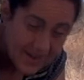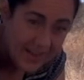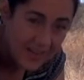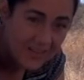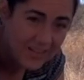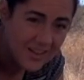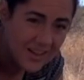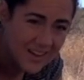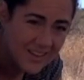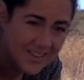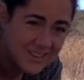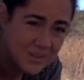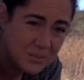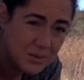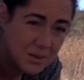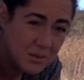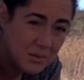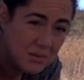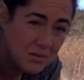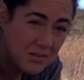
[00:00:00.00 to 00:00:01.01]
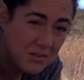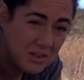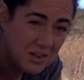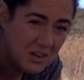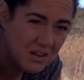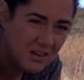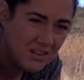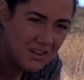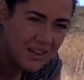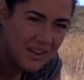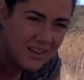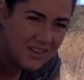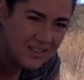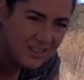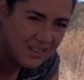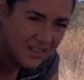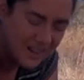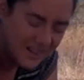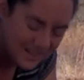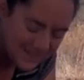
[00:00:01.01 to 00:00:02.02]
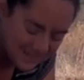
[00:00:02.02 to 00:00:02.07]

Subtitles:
class. You're probably feeling your legs a lot.